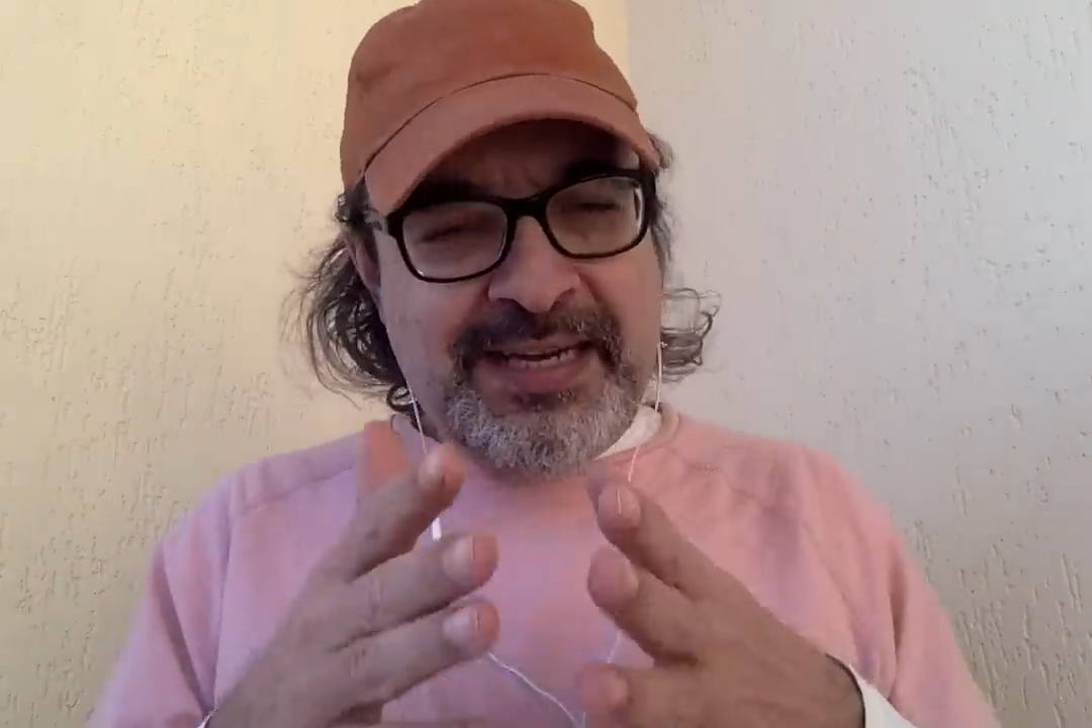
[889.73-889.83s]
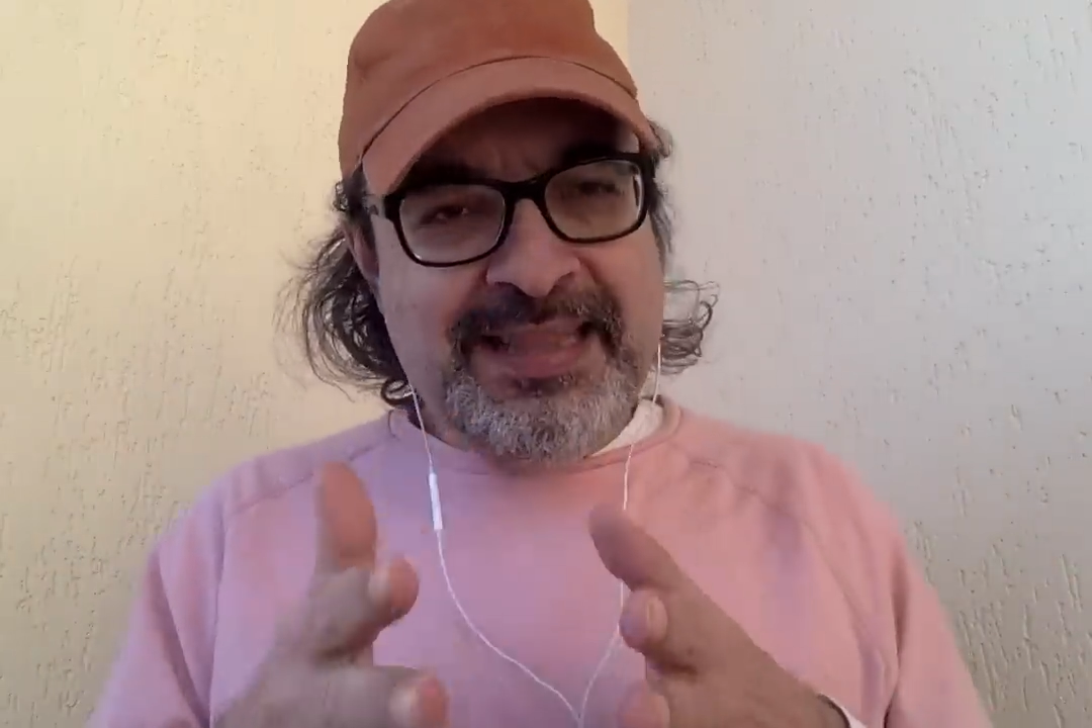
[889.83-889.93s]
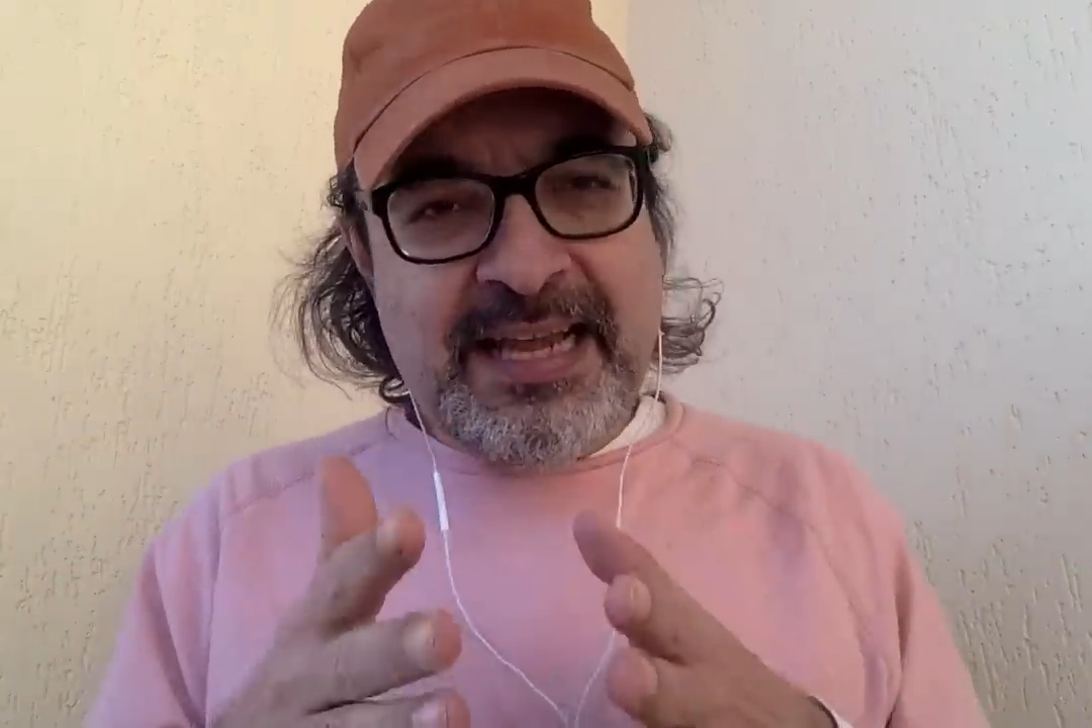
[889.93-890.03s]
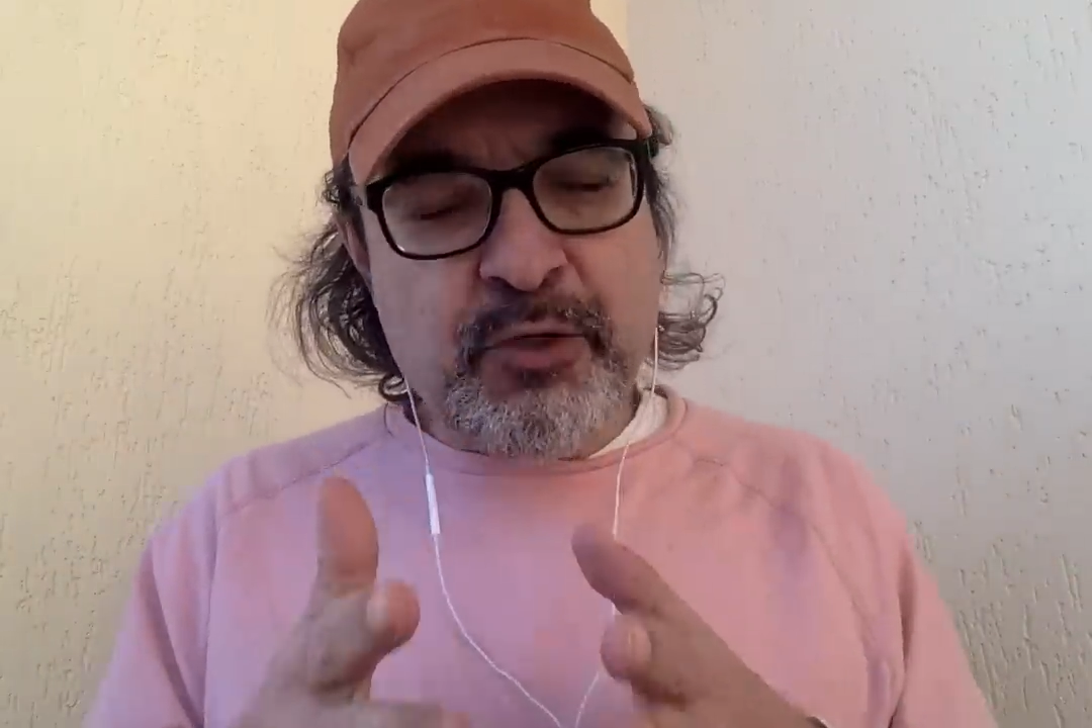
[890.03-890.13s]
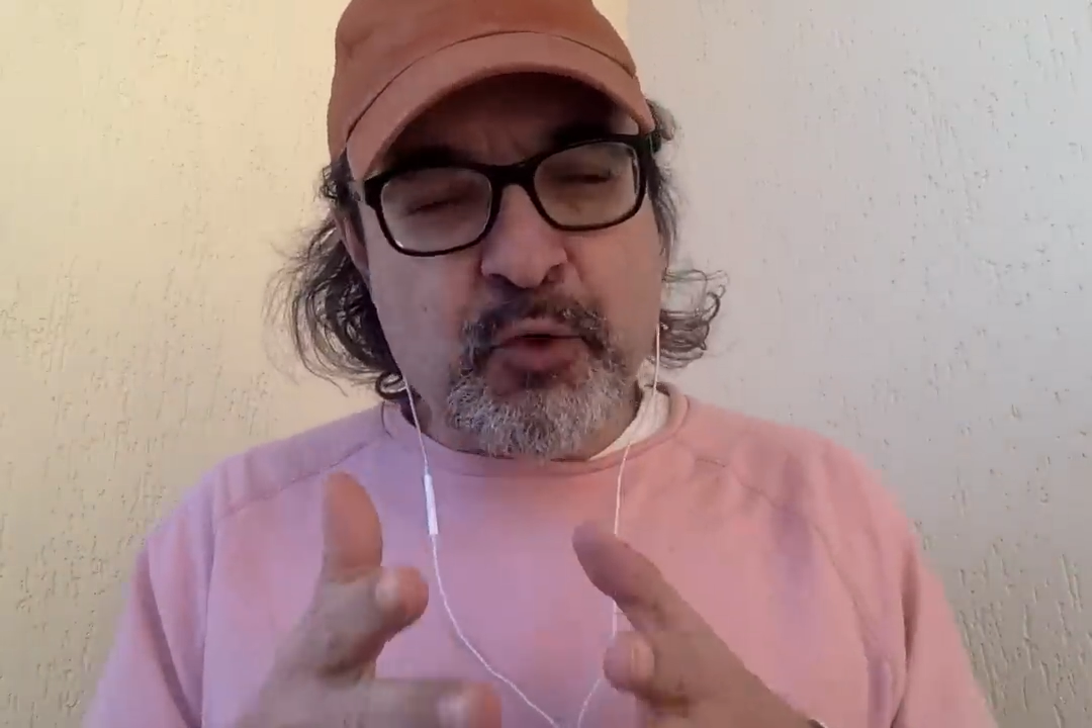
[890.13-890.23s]
in
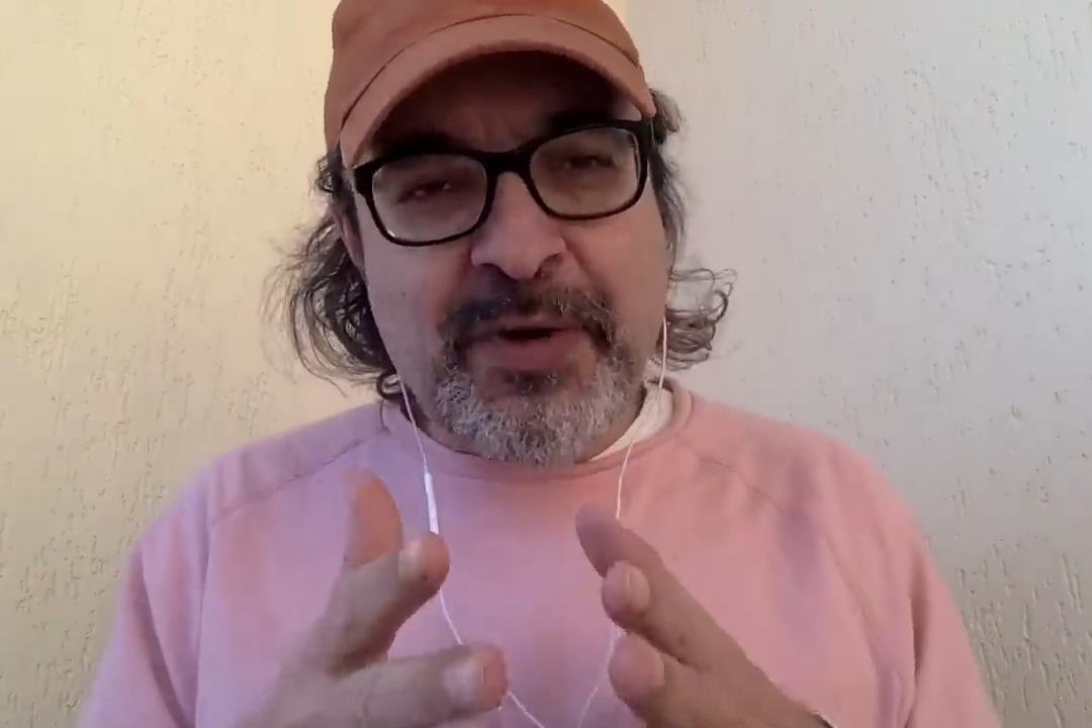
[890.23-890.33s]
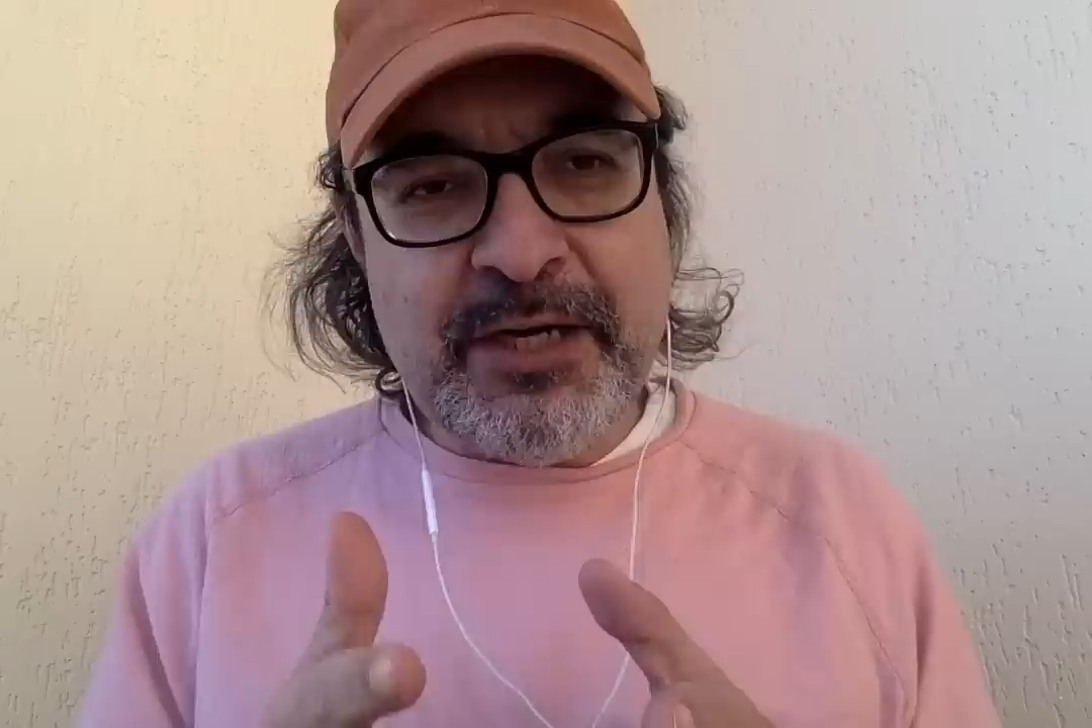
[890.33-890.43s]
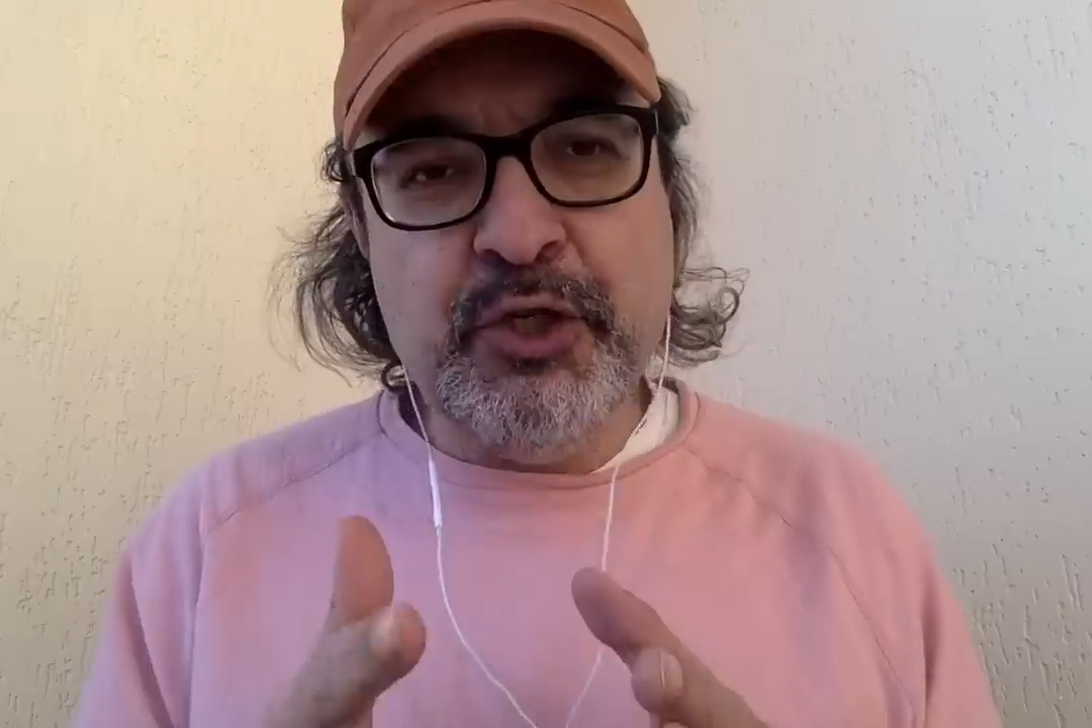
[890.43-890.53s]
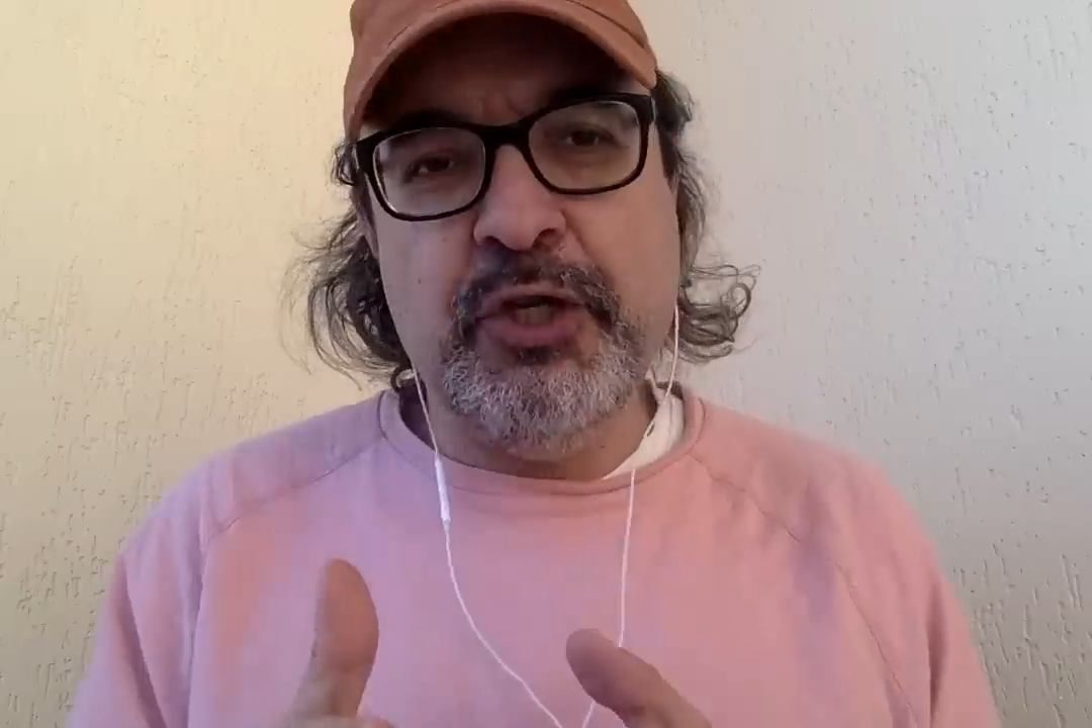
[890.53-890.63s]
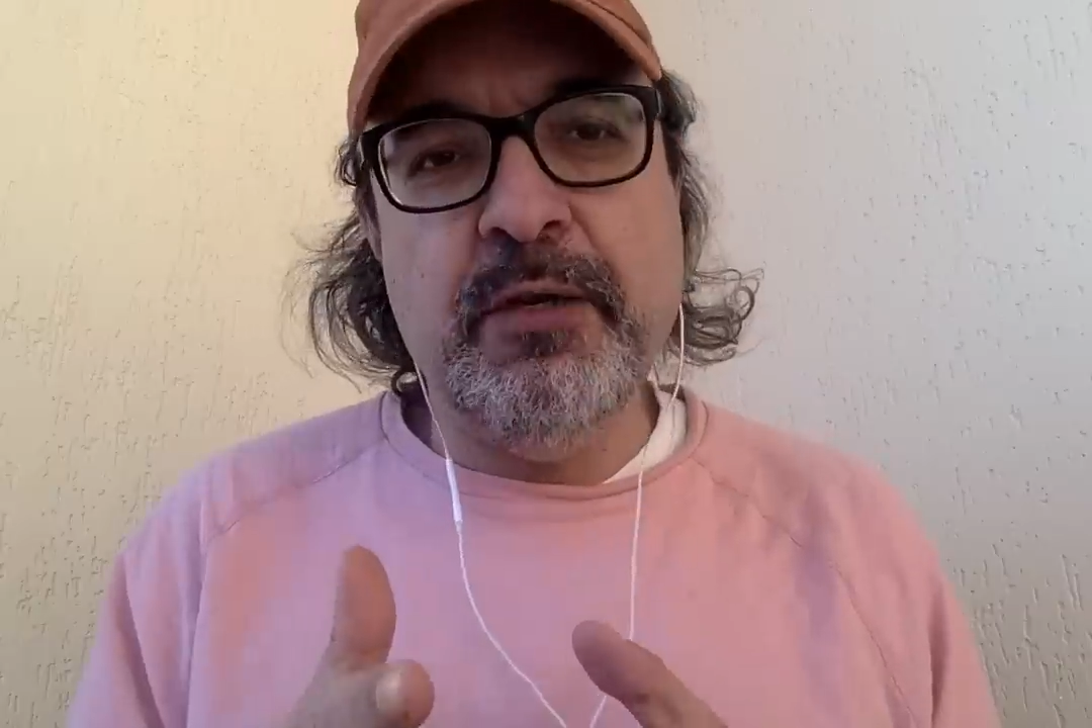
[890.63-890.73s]
that
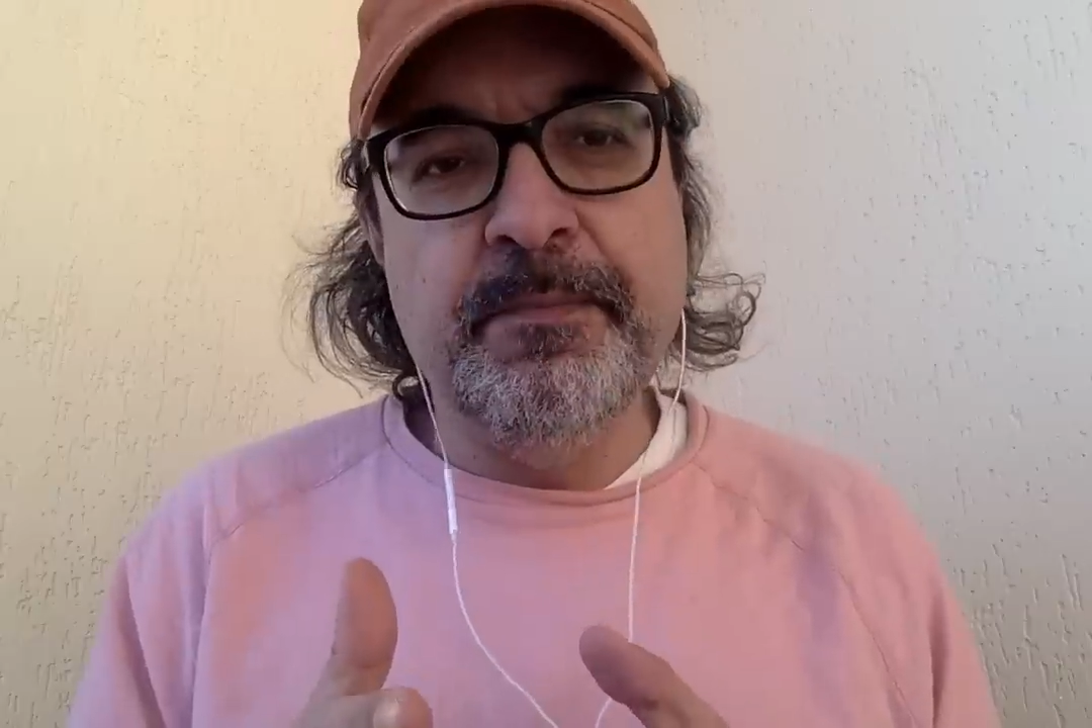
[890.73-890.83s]
direction.